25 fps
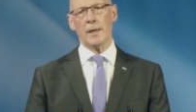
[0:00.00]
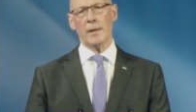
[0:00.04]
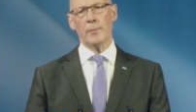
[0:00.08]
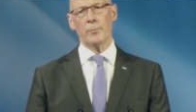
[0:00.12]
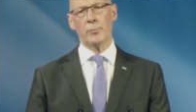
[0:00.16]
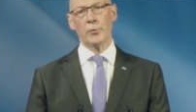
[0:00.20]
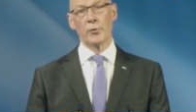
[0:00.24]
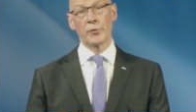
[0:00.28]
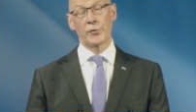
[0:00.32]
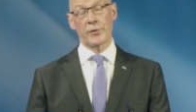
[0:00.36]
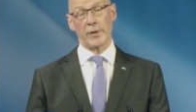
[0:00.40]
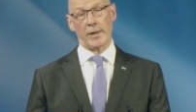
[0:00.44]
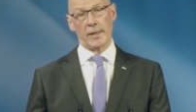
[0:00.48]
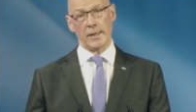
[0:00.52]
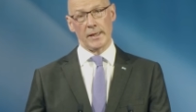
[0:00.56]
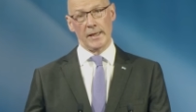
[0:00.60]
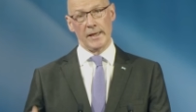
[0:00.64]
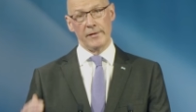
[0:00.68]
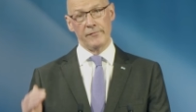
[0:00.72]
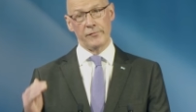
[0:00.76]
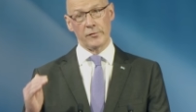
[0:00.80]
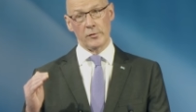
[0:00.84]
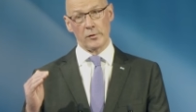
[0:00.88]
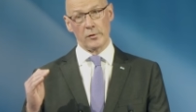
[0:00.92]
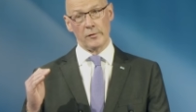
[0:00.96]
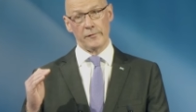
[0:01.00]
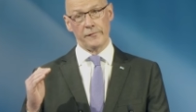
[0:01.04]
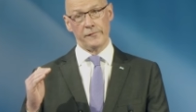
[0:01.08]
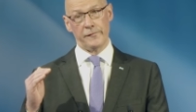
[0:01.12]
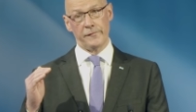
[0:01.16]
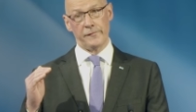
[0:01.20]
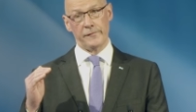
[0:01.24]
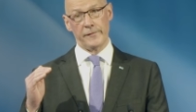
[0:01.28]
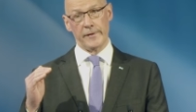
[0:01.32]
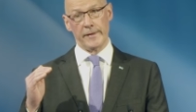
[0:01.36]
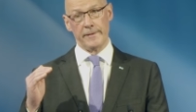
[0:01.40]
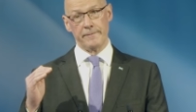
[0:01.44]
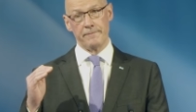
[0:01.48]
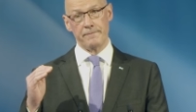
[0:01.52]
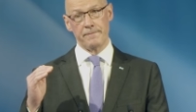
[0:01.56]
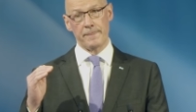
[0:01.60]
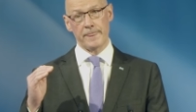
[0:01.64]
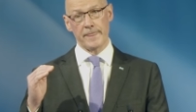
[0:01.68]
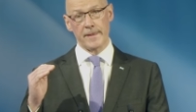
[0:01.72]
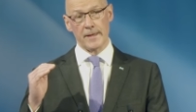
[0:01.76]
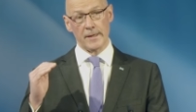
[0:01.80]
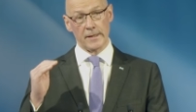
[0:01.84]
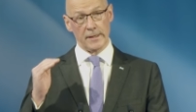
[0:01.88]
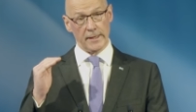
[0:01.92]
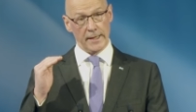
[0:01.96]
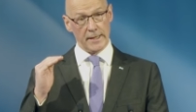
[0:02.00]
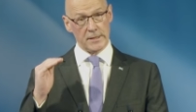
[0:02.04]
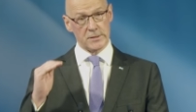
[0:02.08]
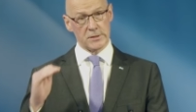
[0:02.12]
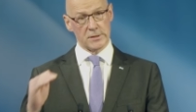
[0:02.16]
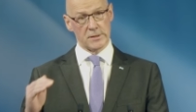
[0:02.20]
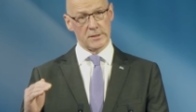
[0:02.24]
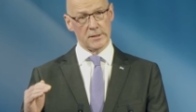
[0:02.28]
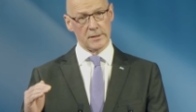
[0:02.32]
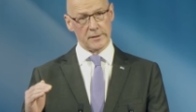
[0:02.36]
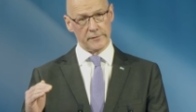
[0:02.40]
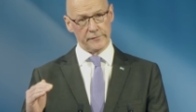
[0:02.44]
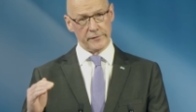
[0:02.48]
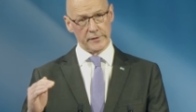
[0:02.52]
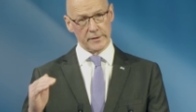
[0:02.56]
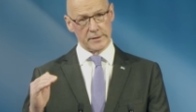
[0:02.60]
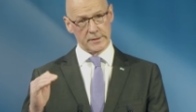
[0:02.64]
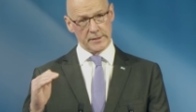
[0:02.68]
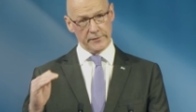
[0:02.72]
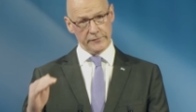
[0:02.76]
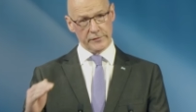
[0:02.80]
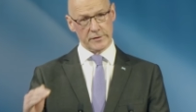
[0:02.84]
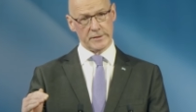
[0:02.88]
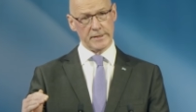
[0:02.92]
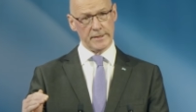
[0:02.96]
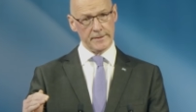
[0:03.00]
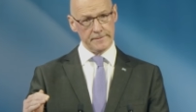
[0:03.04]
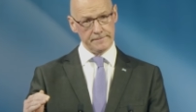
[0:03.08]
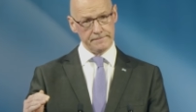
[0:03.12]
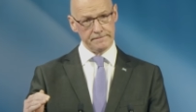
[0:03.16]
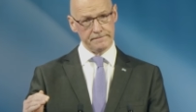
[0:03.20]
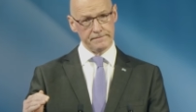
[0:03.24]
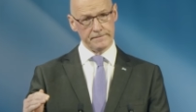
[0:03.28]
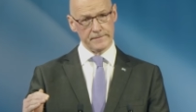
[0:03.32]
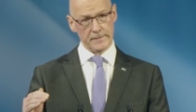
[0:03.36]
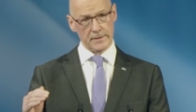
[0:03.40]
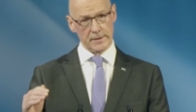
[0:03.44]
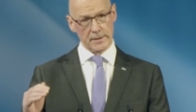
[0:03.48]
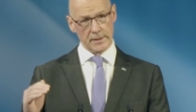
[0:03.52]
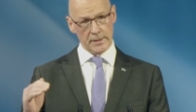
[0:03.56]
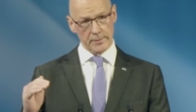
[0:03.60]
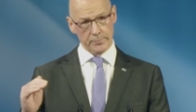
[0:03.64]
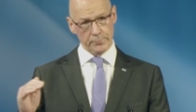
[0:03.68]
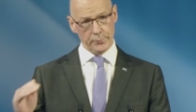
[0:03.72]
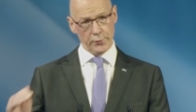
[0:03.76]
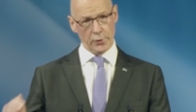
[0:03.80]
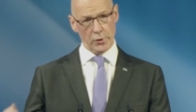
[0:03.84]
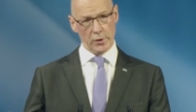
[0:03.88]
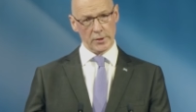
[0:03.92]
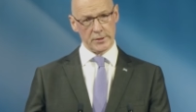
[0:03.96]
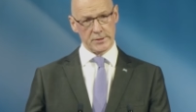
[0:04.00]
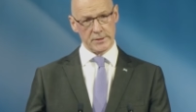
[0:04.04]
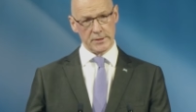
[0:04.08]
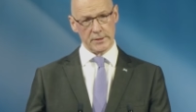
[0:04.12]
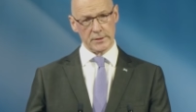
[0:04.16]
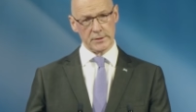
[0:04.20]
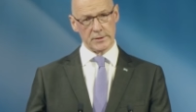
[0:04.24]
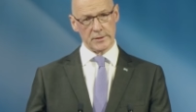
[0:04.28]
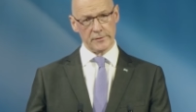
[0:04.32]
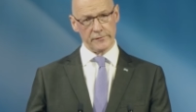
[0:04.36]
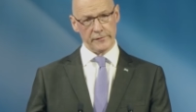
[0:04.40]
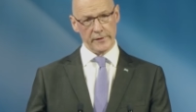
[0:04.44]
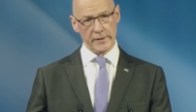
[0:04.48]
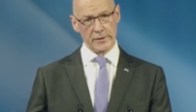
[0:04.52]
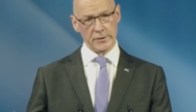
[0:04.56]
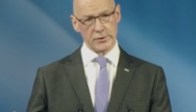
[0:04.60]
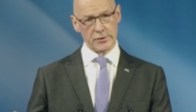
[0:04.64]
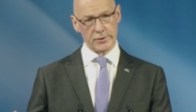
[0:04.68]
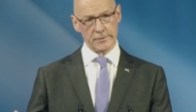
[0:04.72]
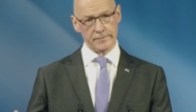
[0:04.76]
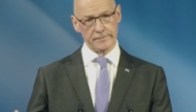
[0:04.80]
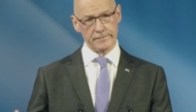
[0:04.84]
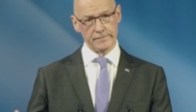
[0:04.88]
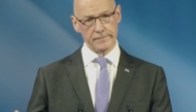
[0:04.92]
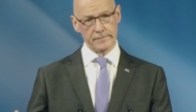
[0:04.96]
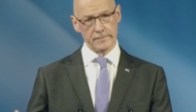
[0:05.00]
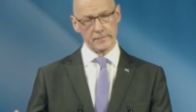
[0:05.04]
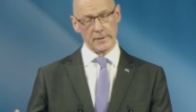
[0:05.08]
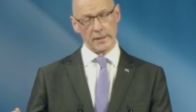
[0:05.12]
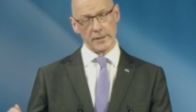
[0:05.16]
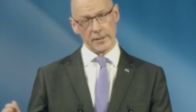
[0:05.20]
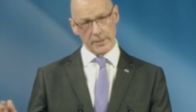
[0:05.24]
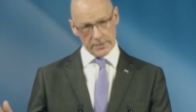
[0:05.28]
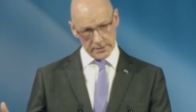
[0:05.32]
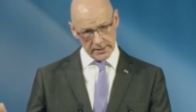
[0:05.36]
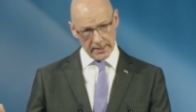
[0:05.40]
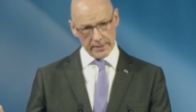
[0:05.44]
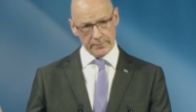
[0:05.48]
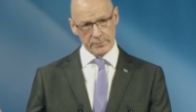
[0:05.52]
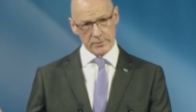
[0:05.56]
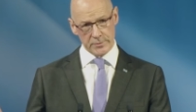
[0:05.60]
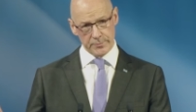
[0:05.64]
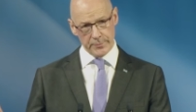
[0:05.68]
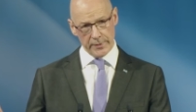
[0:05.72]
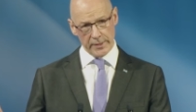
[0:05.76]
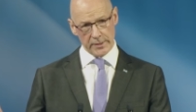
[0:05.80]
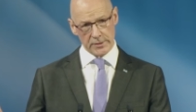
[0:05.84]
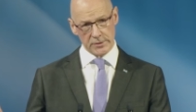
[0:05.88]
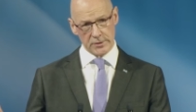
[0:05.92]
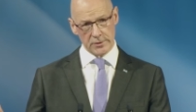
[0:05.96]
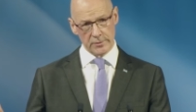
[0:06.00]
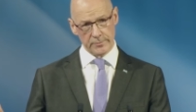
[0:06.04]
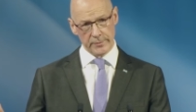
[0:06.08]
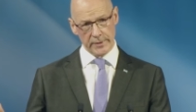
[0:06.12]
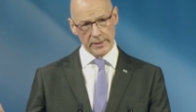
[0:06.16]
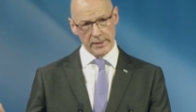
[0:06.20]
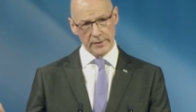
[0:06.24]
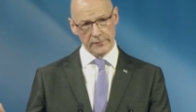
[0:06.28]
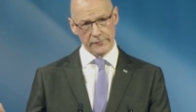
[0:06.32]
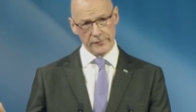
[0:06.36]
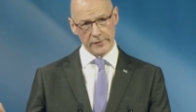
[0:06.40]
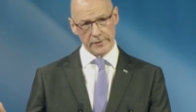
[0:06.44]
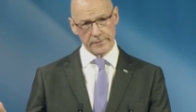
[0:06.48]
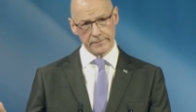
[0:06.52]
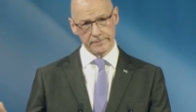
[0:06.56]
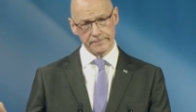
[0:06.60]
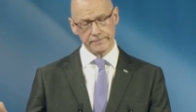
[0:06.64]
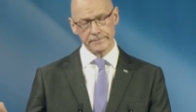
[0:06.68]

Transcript: both at a level of legislative activity and policy intervention, and at times personal behaviour.